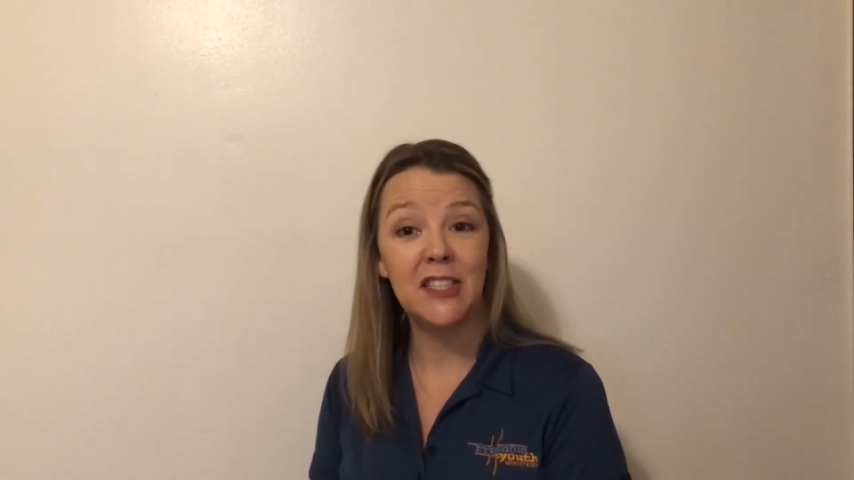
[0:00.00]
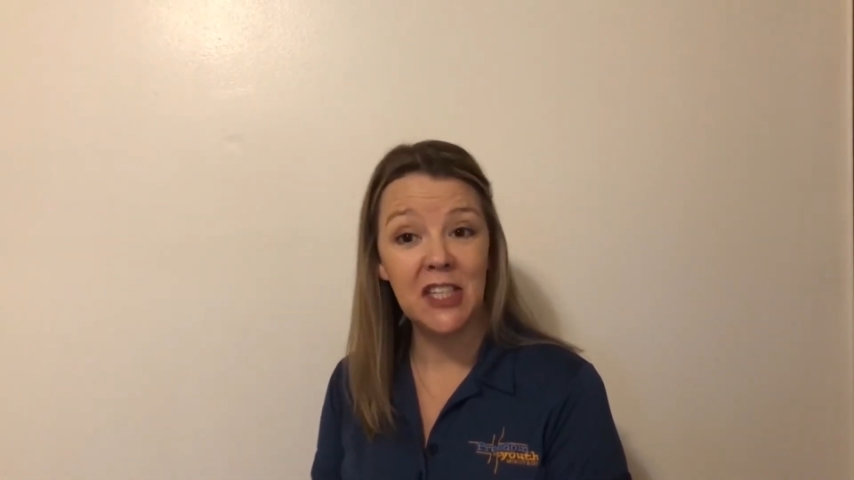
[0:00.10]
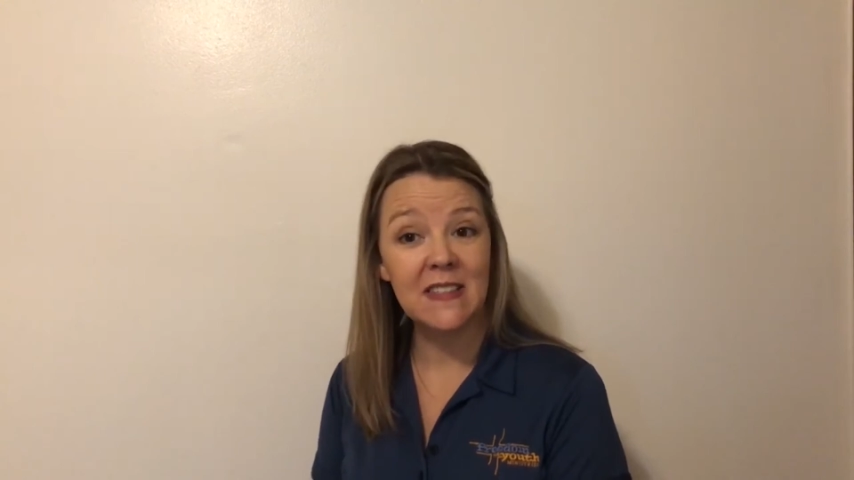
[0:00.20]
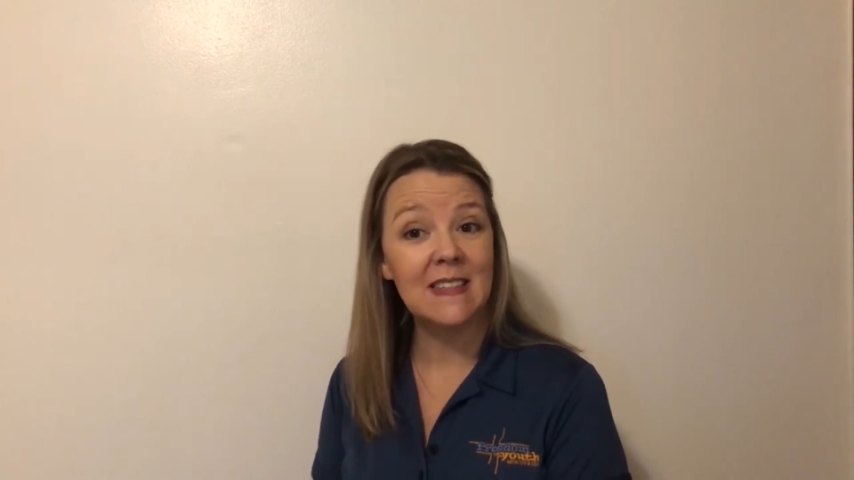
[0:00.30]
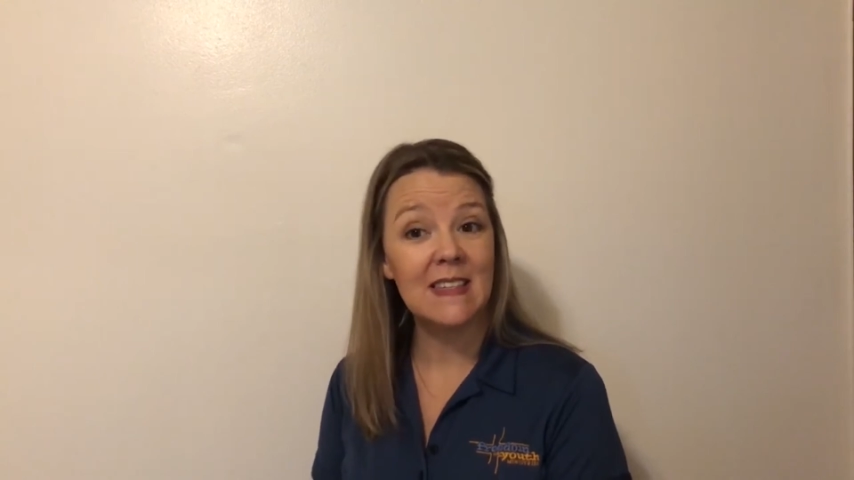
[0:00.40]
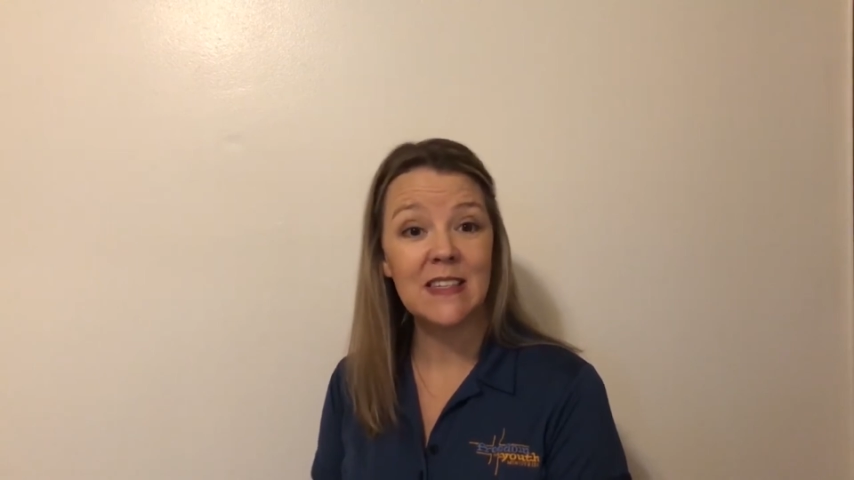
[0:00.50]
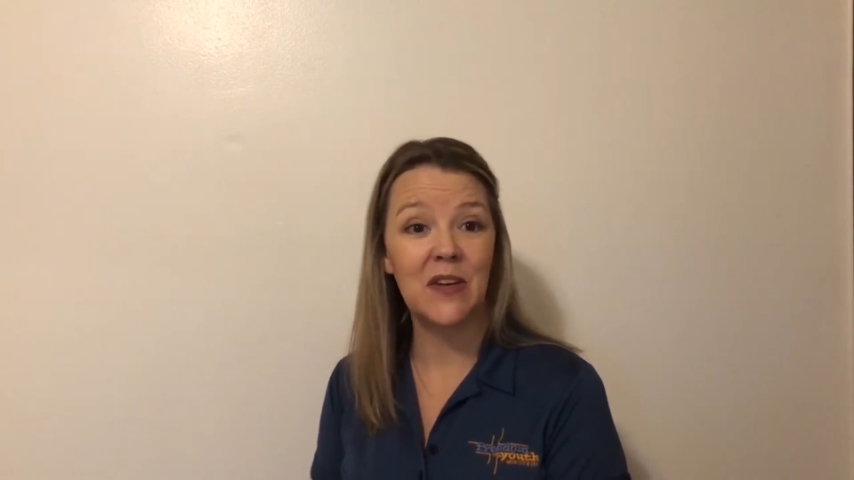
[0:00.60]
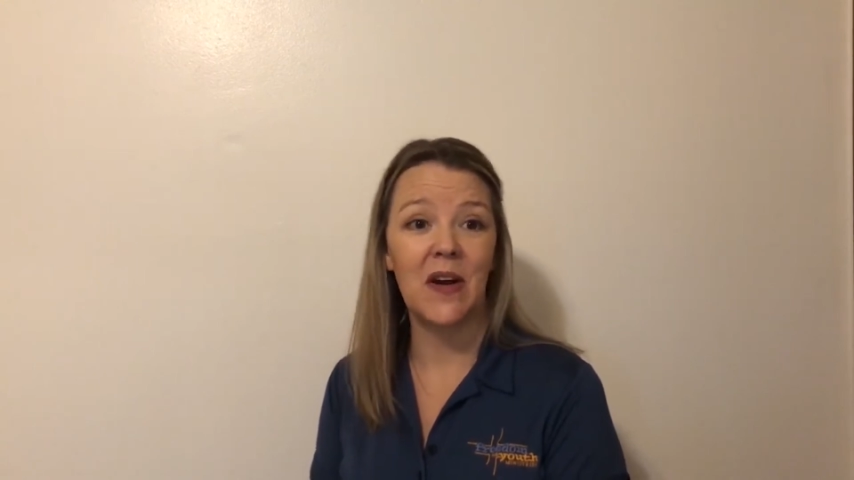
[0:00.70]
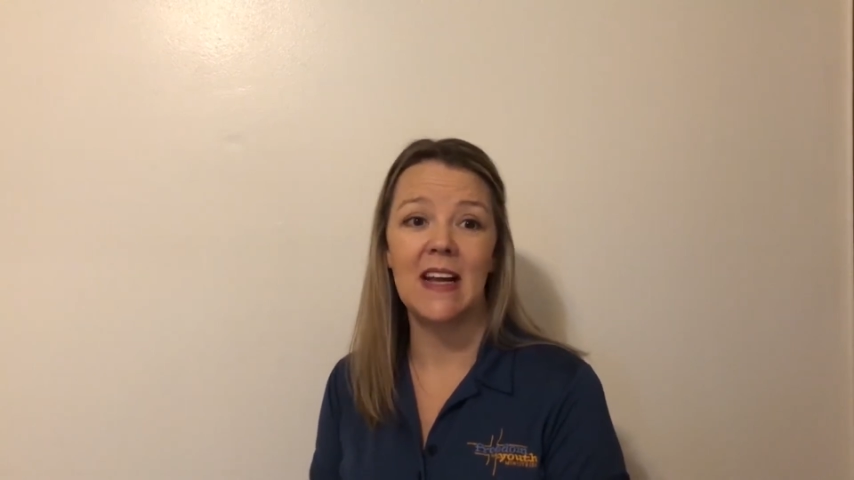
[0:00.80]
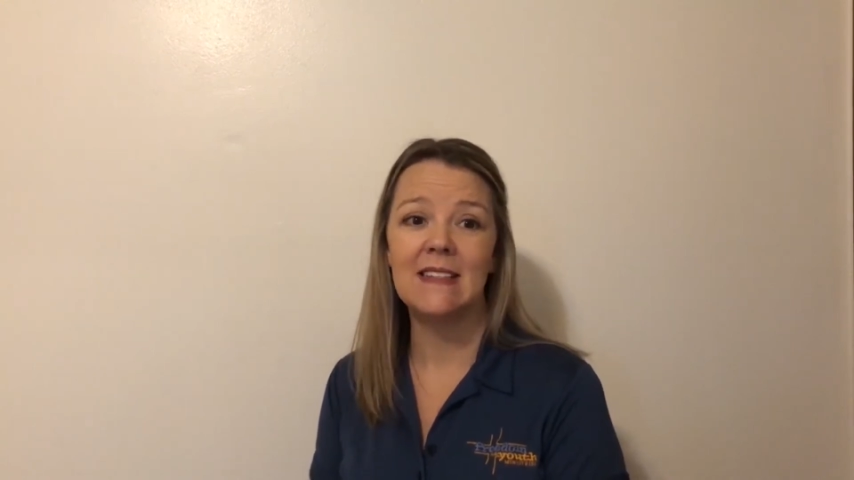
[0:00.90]
Jesus is
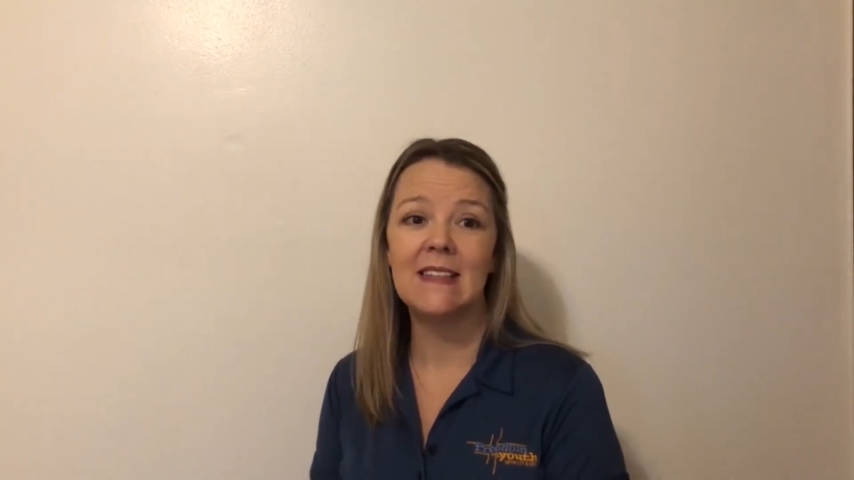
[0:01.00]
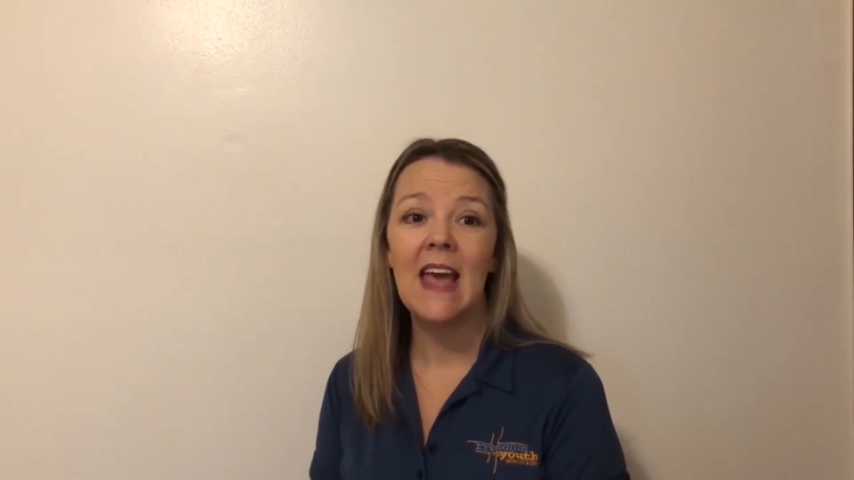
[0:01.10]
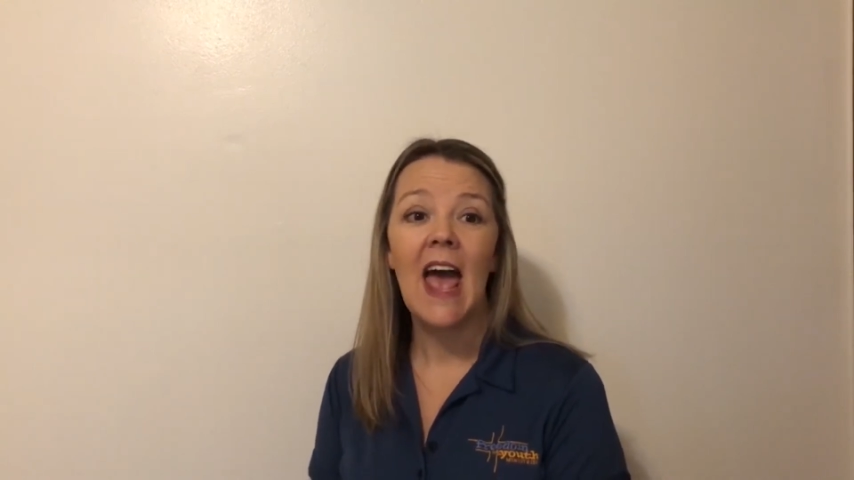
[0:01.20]
Christ,